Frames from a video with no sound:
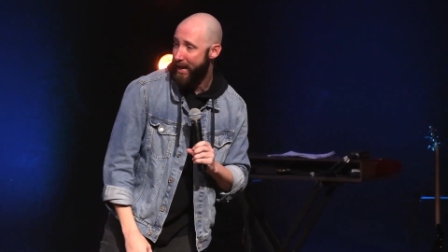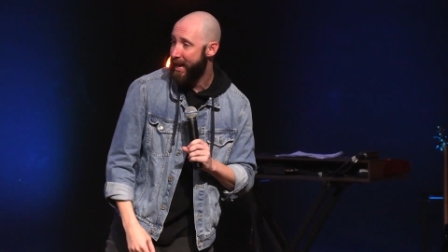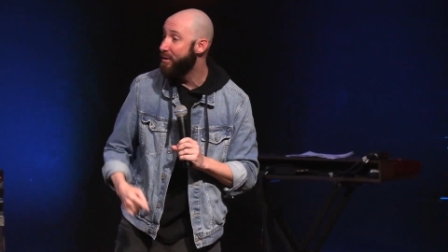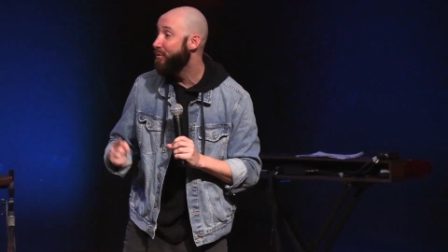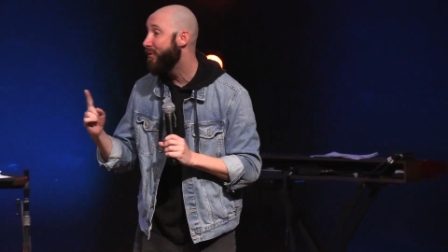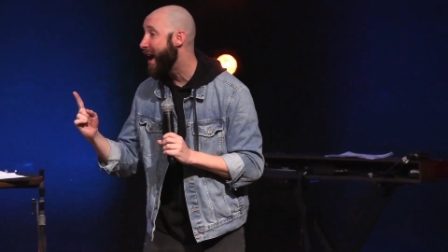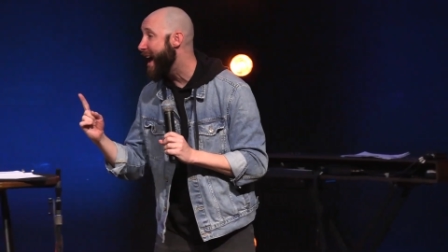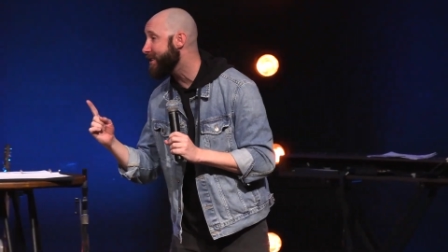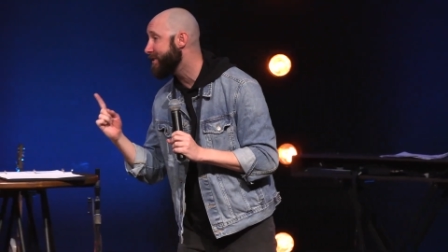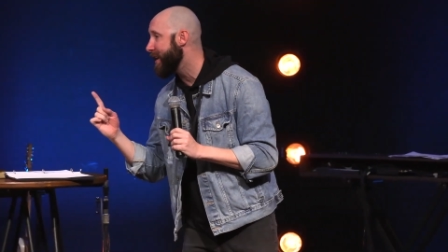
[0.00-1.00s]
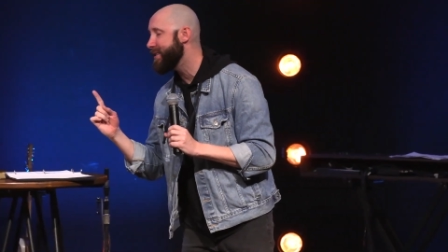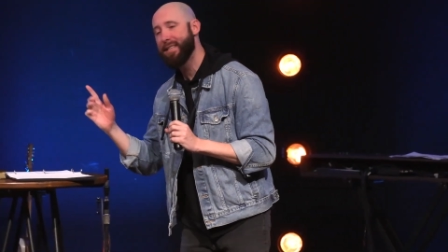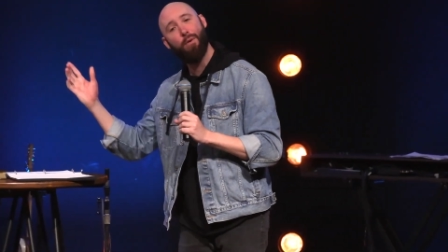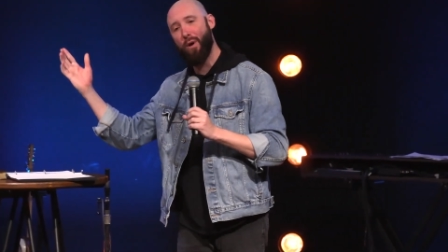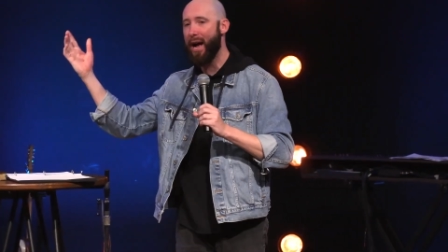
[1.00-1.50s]
In fact, they
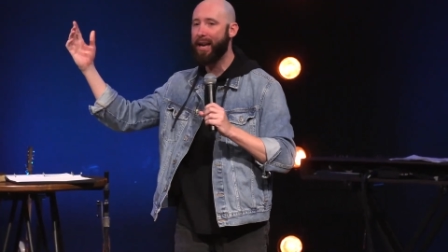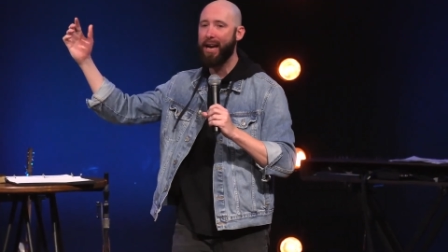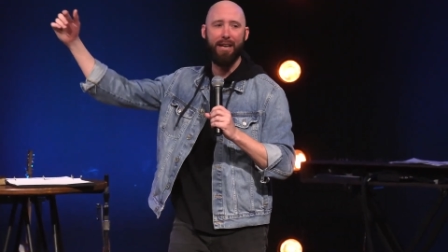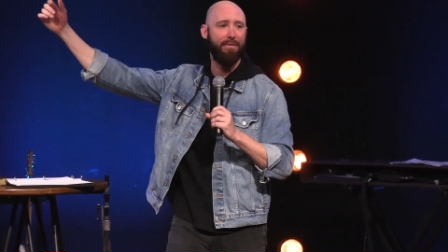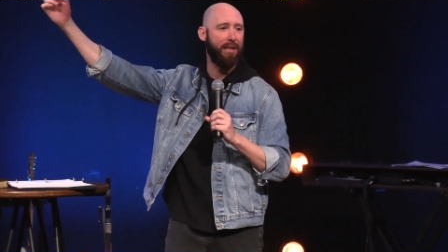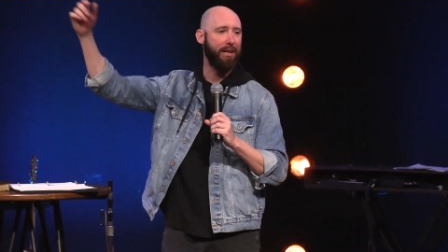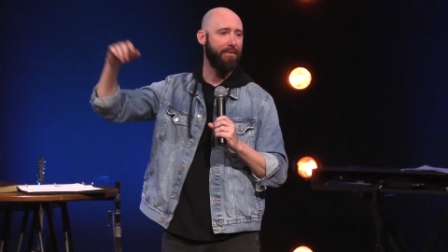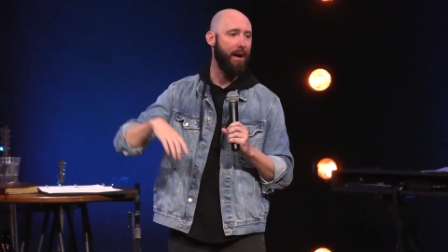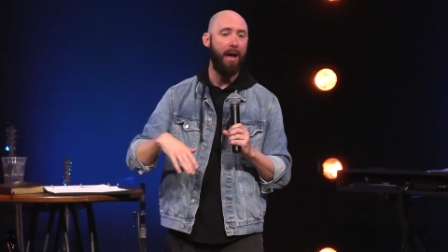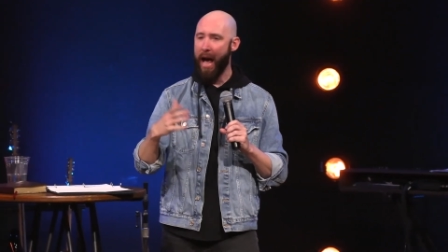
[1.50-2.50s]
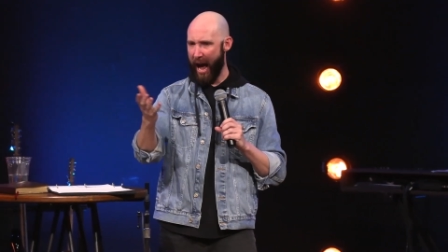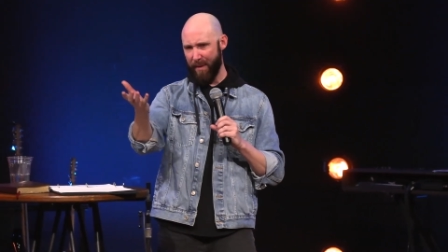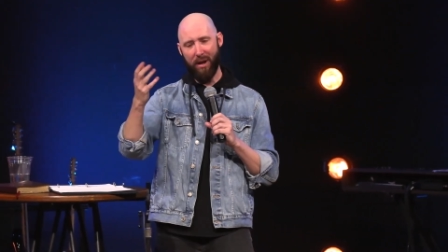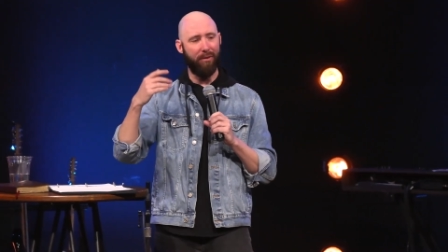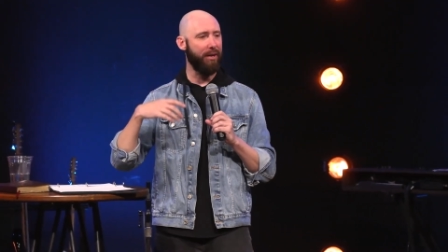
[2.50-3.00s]
say, Well, I can't even live up. I'm
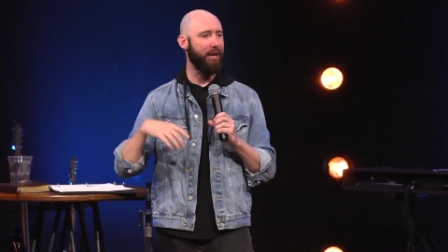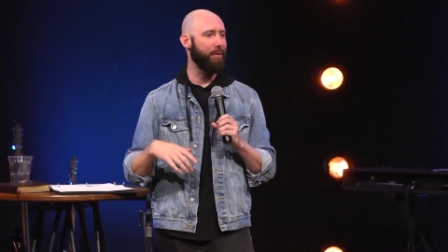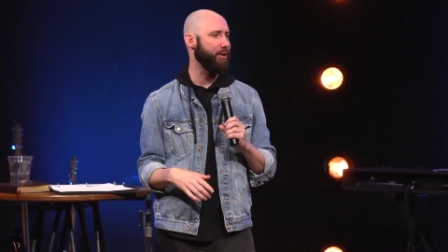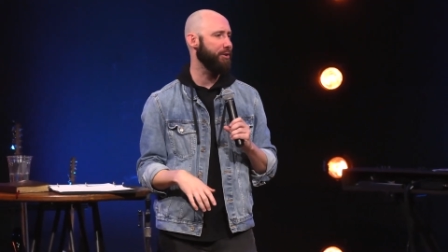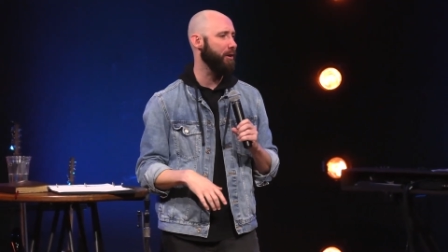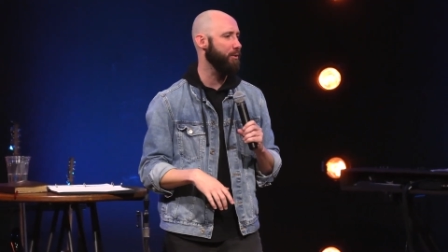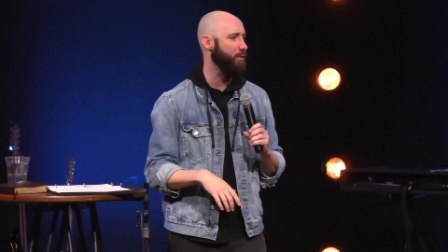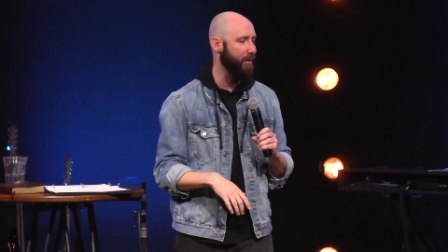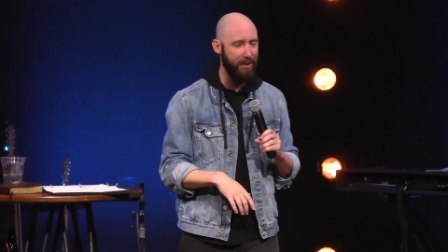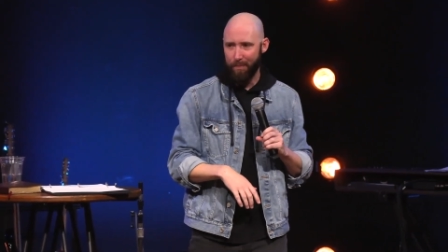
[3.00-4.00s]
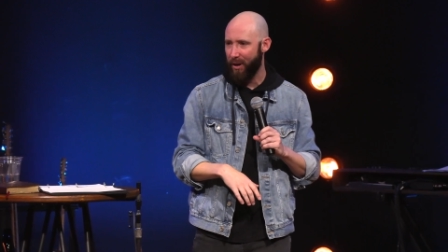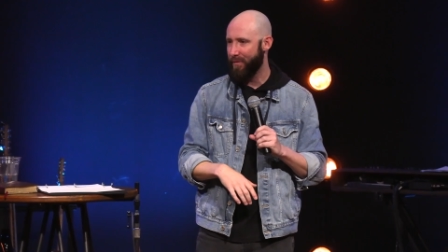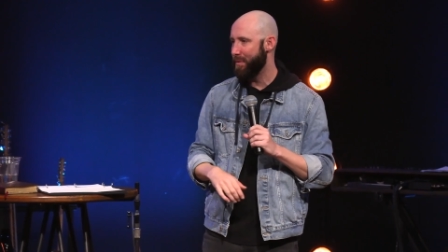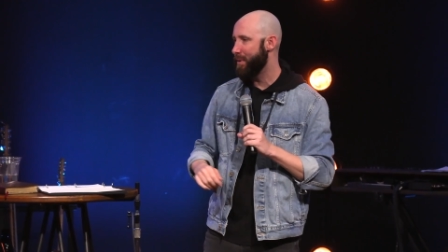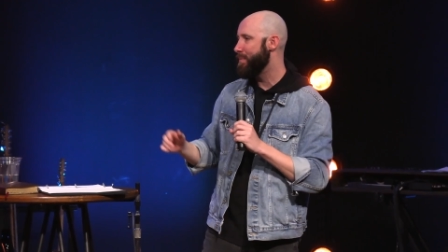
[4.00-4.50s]
not going to come to church with all these
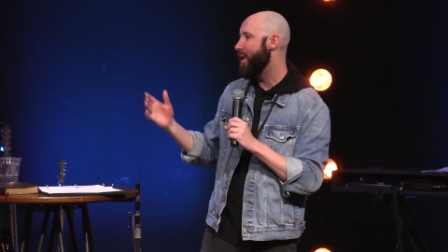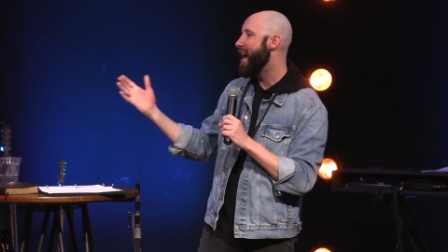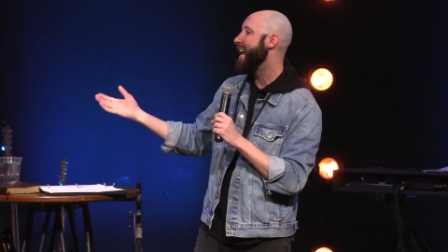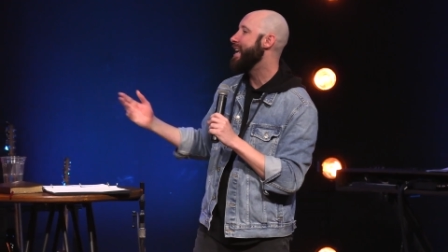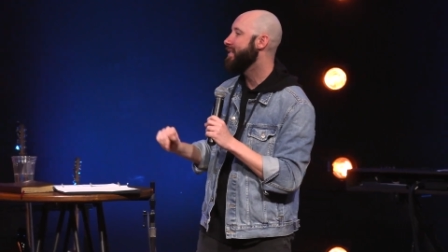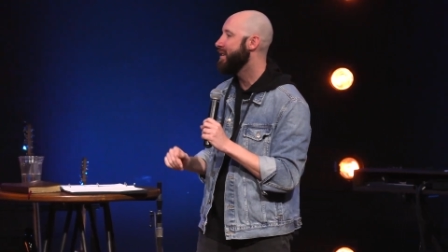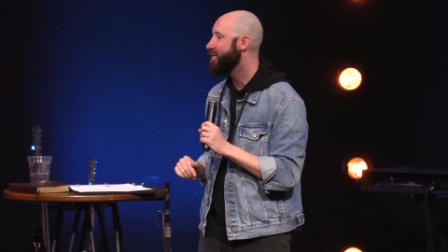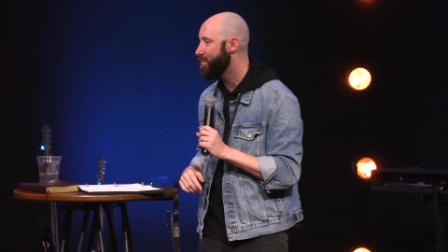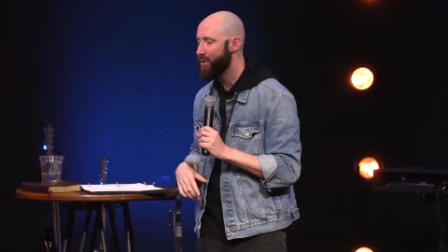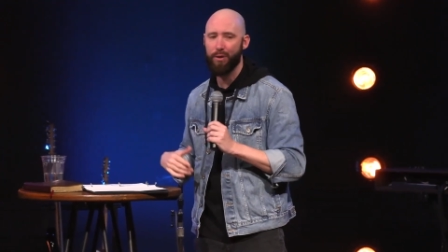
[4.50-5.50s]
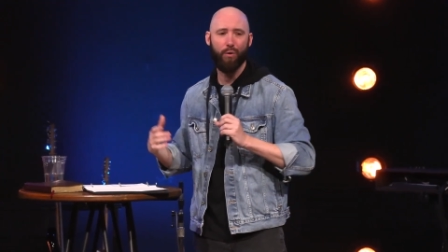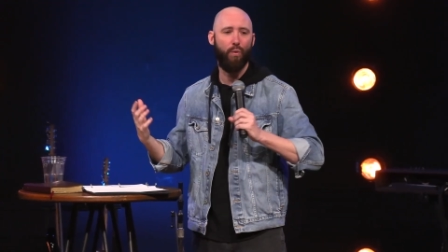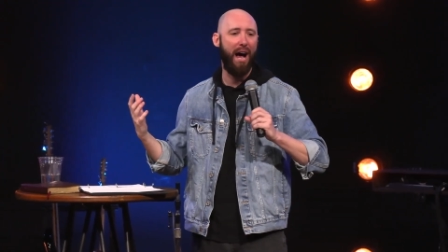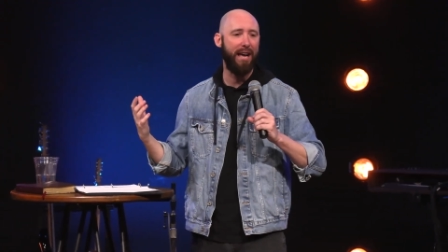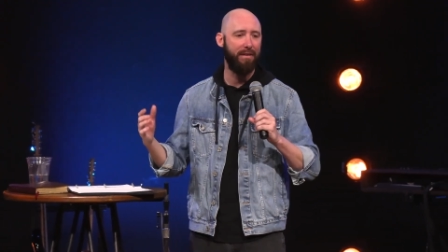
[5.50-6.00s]
perfect people. I can't live up to it, so
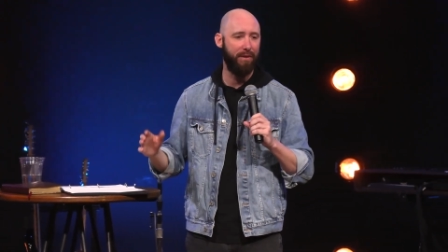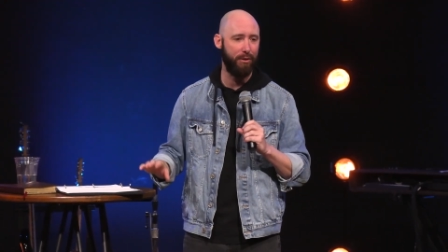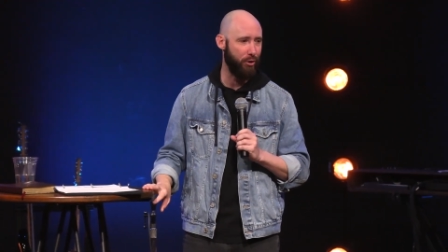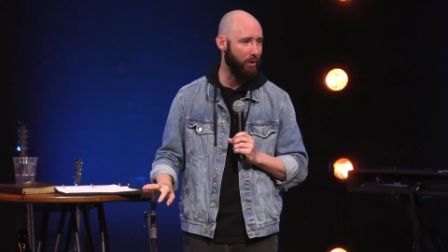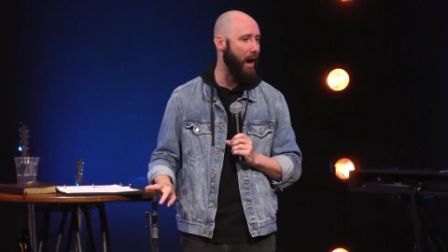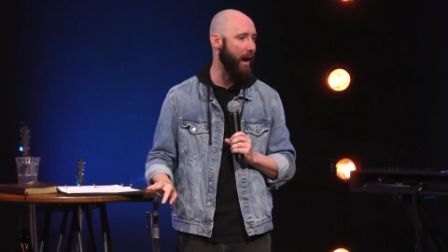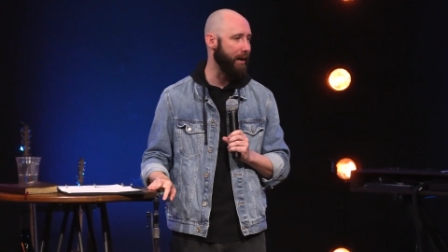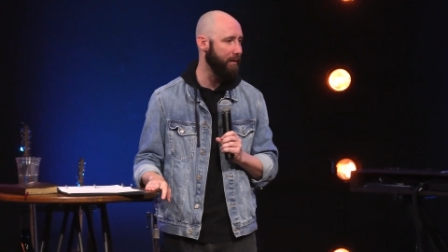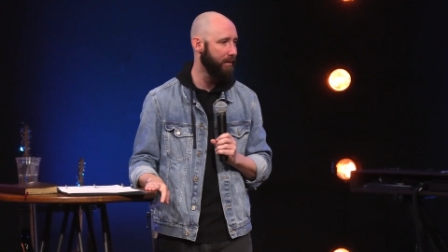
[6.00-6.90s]
why even try?